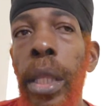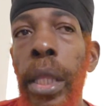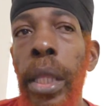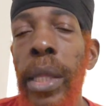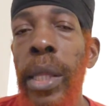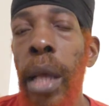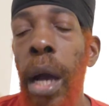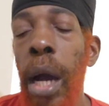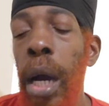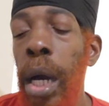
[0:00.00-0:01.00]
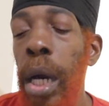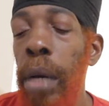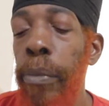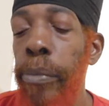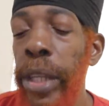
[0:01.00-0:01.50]
this
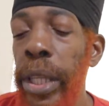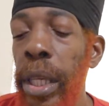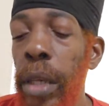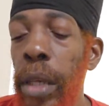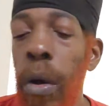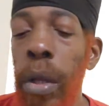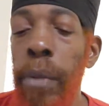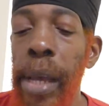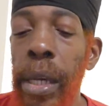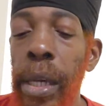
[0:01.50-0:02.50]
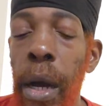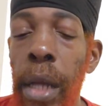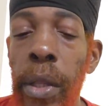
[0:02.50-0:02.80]
money on my card.